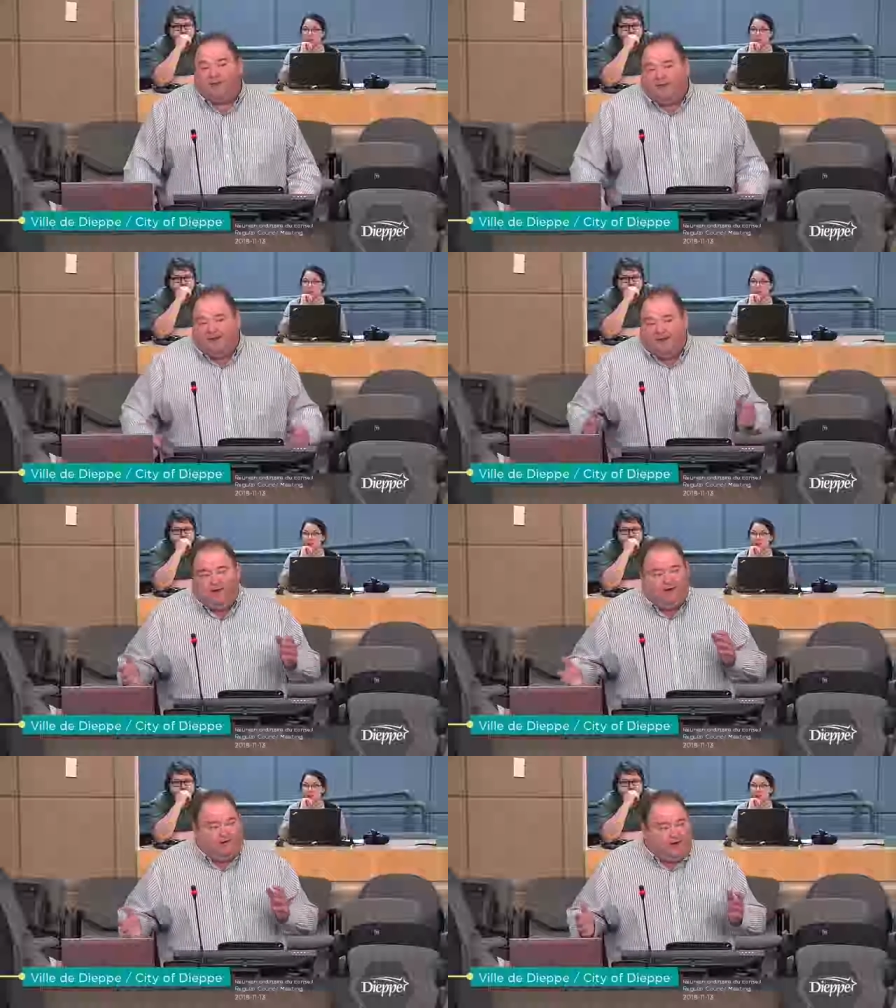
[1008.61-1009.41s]

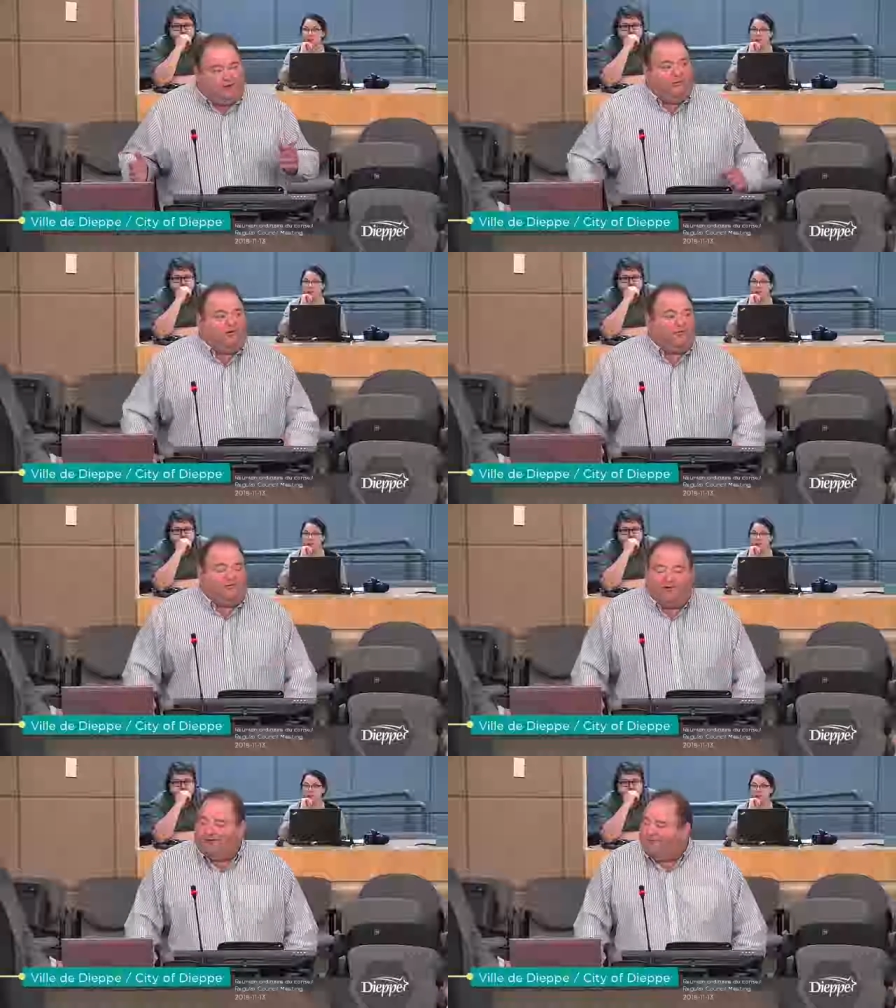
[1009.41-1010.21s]
they could
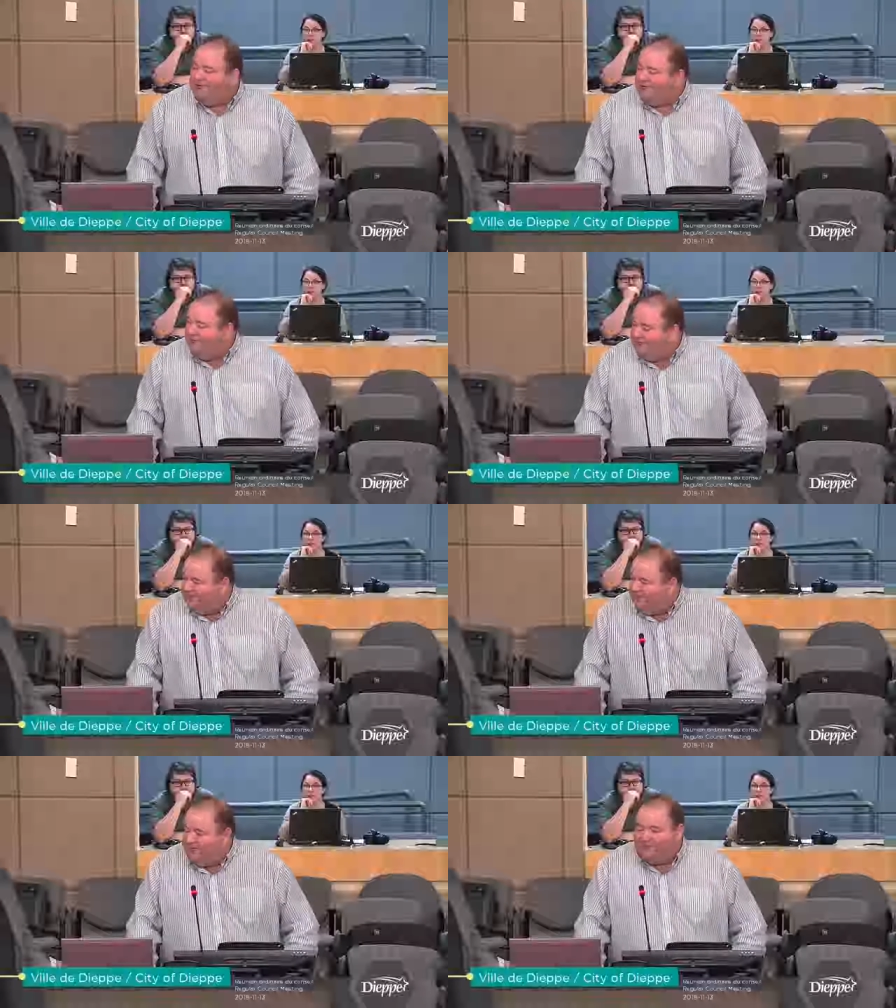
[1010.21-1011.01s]
do, depending
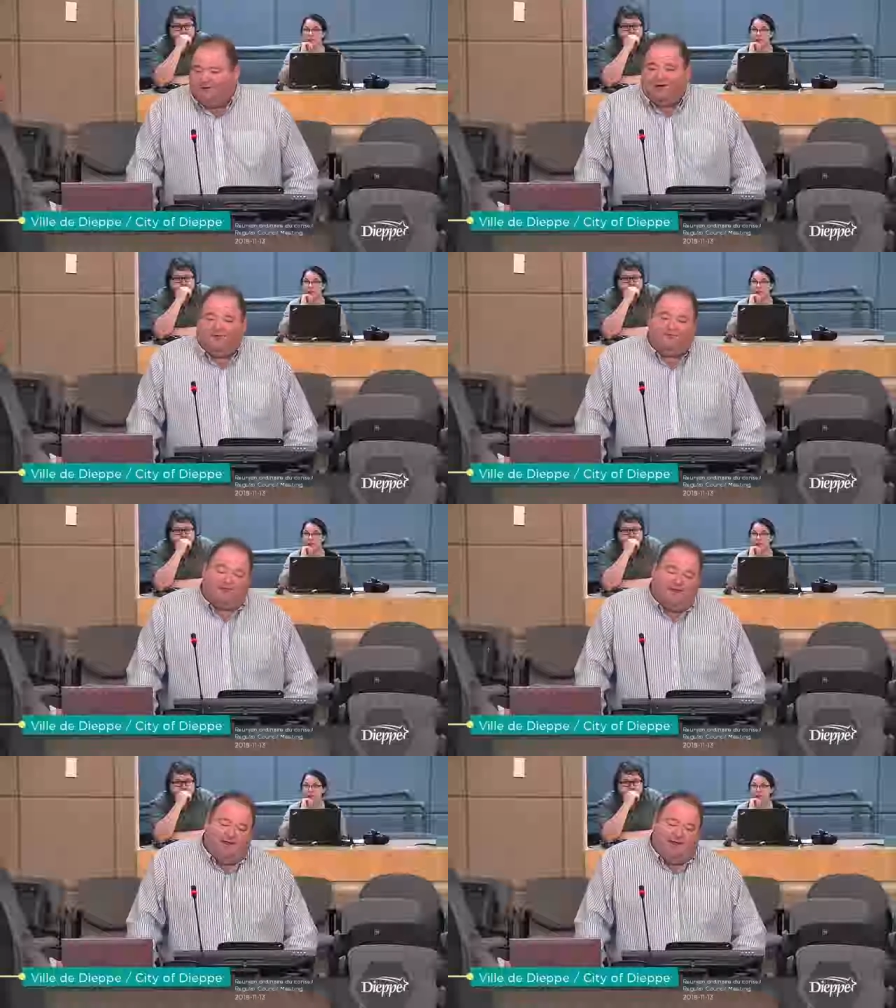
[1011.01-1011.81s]
on what the councillors
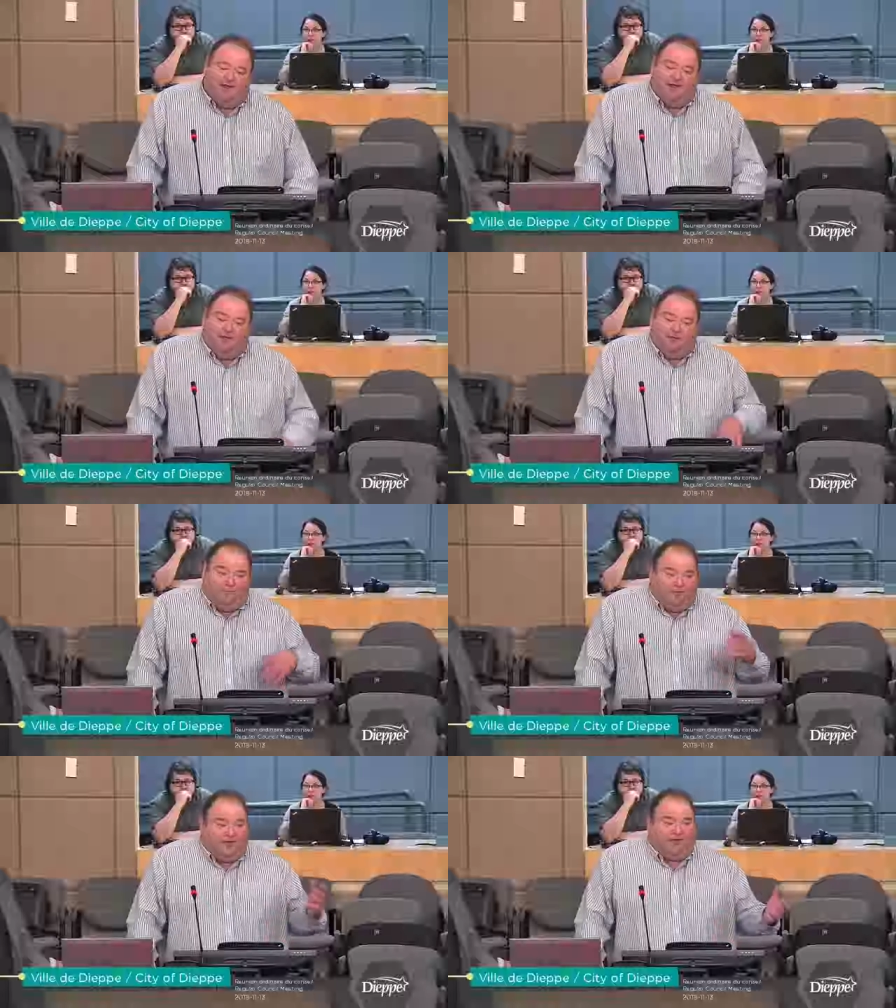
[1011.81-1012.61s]
want to do. Then
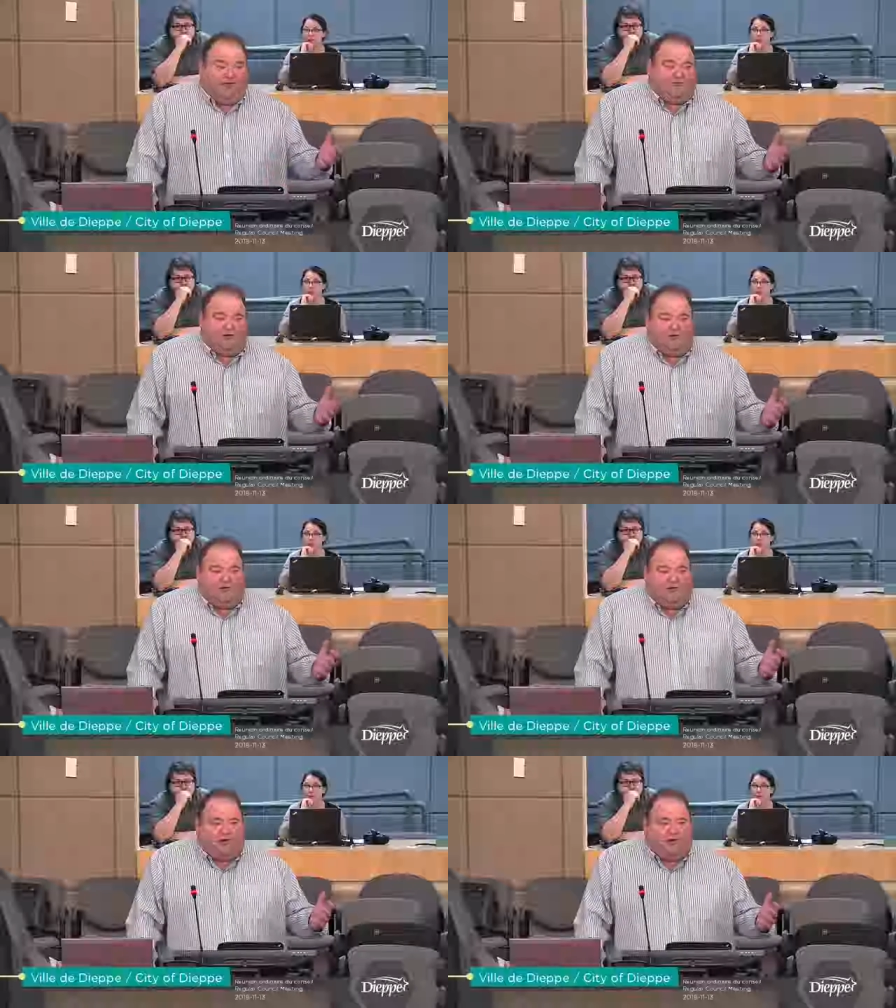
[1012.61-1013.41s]
you also
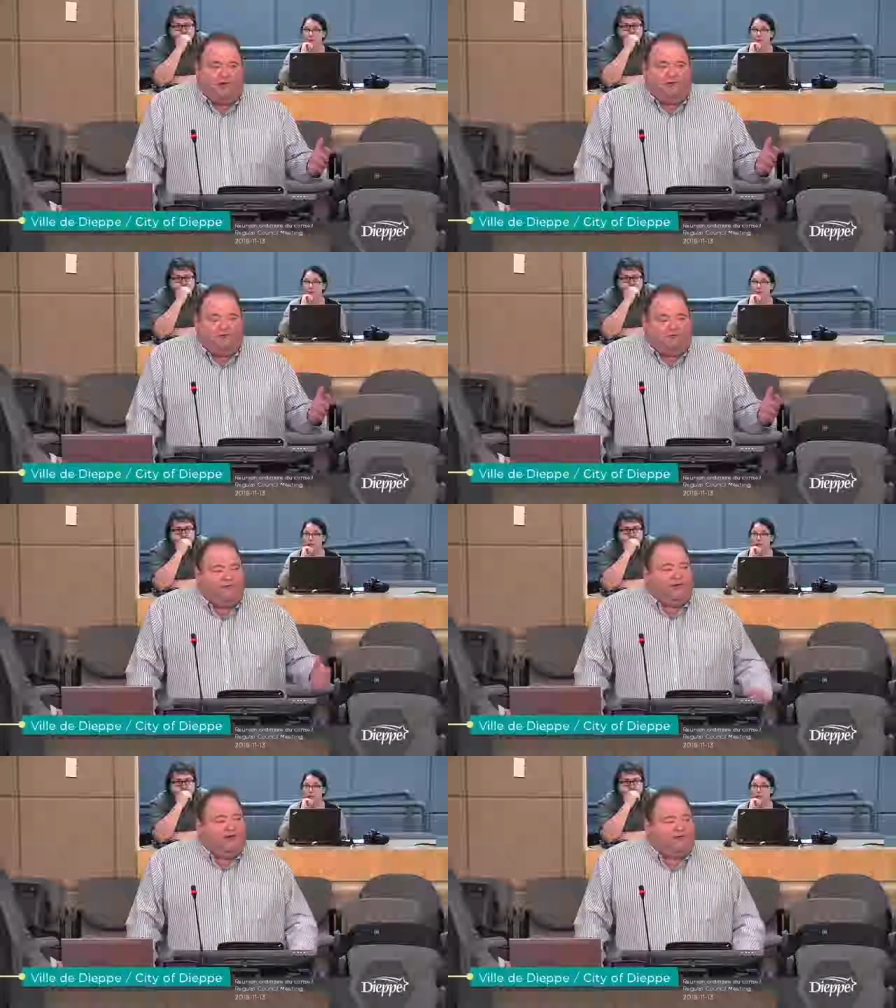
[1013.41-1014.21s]
mentioned
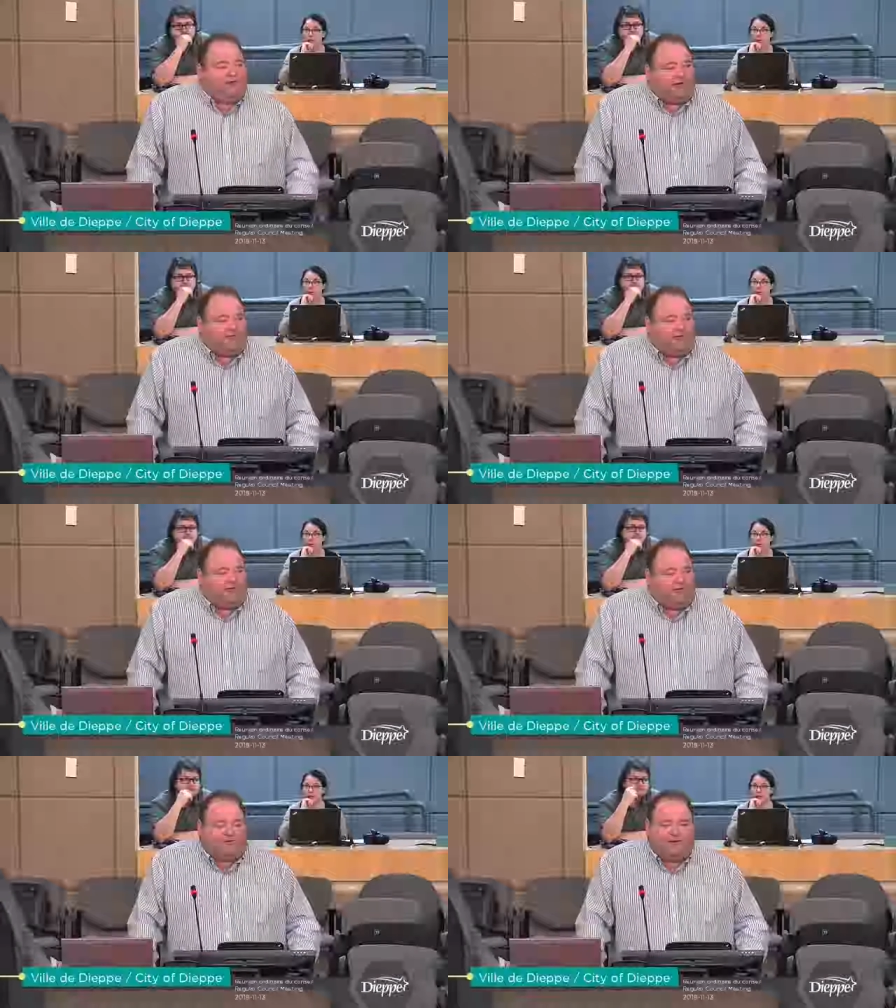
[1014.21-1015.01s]
on
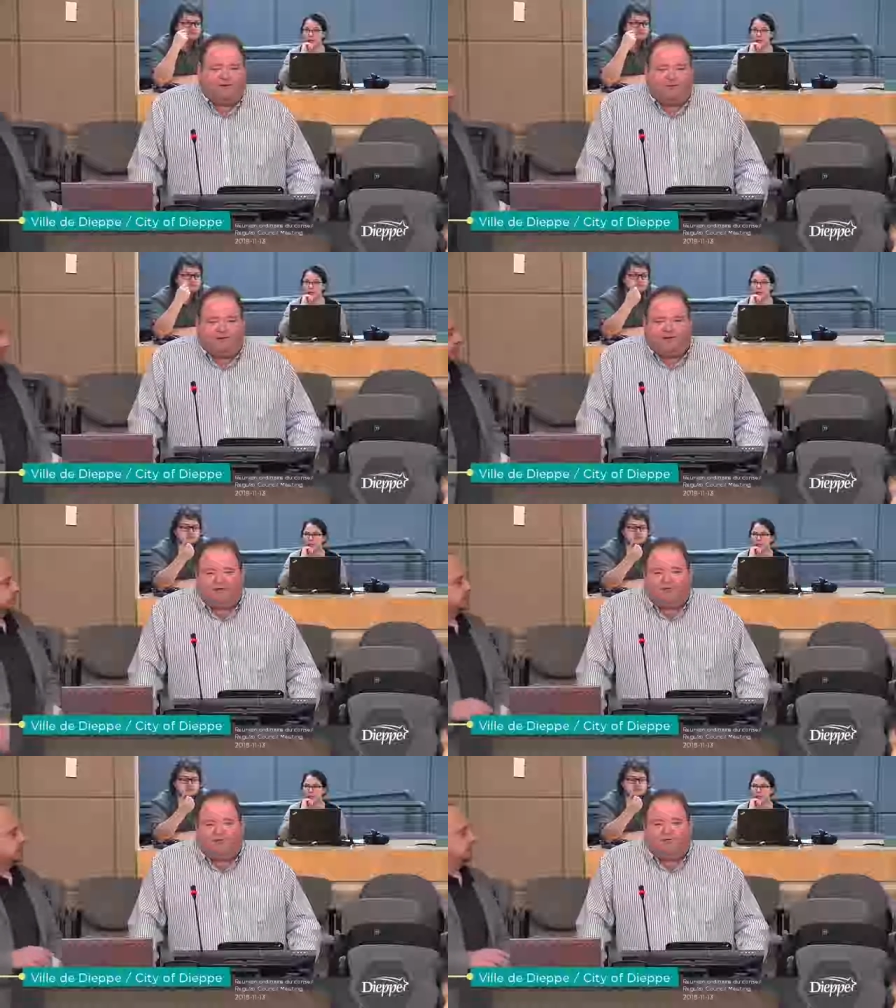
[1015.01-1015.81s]
the southeast
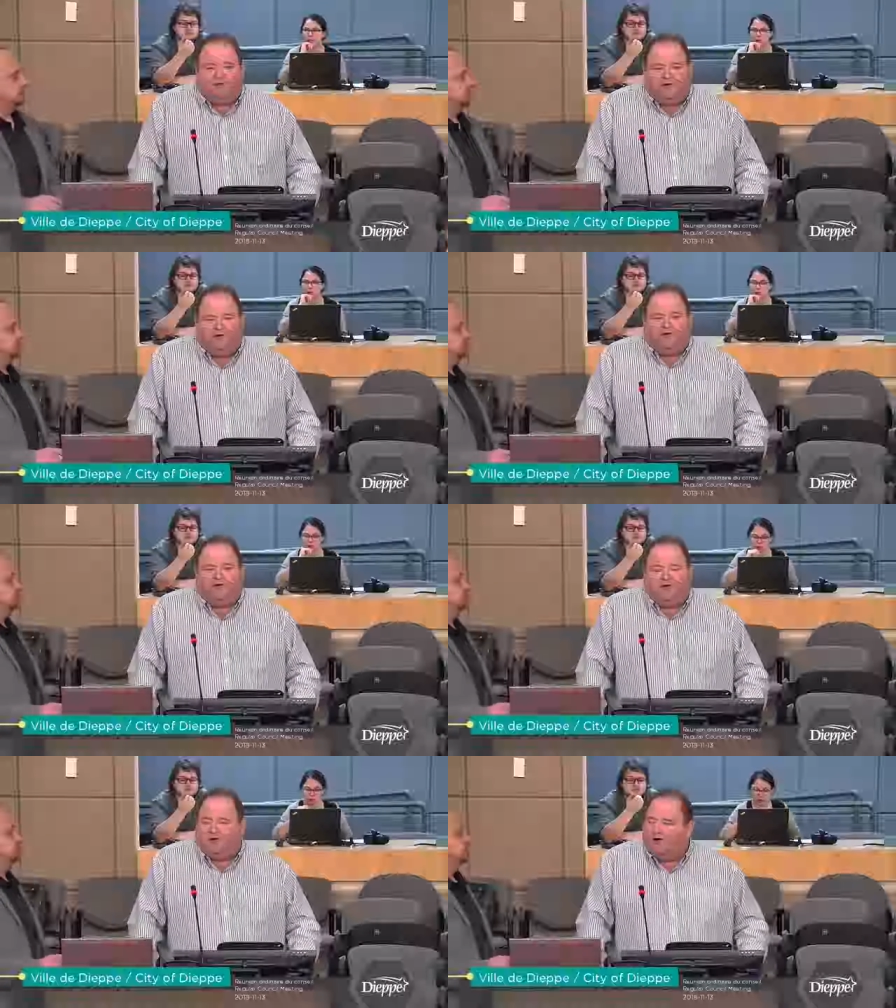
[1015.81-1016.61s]
region, it
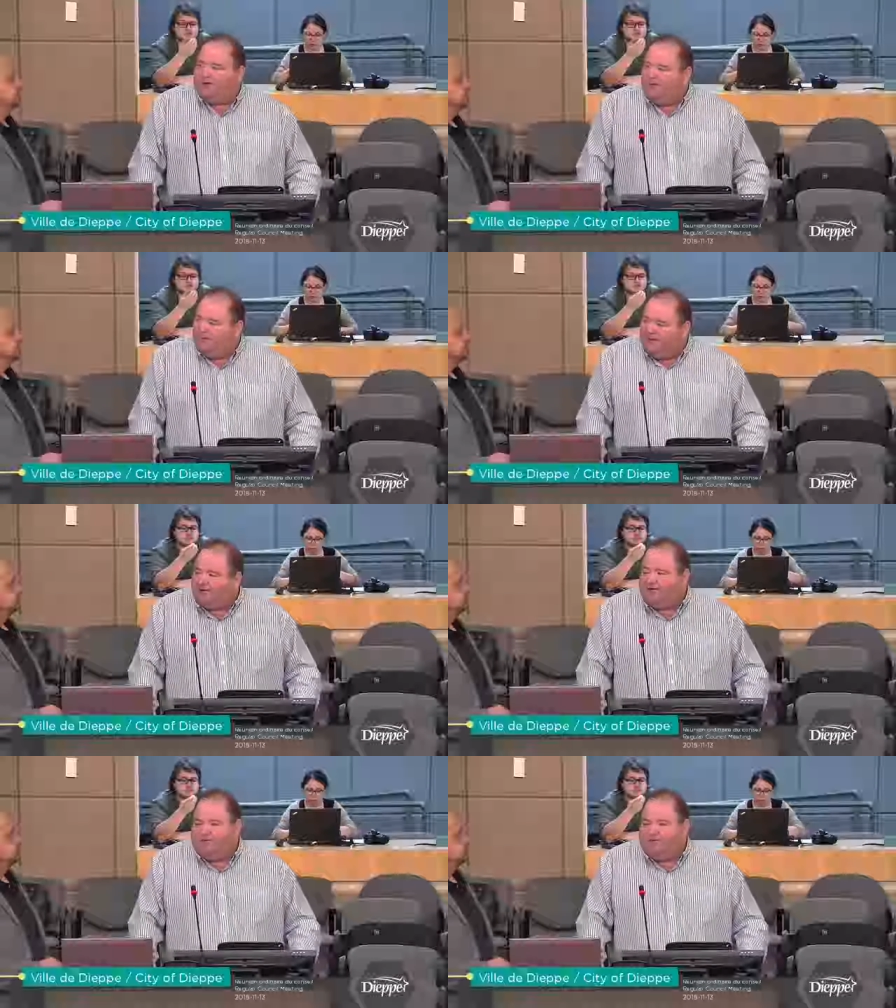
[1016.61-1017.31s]
represents approximately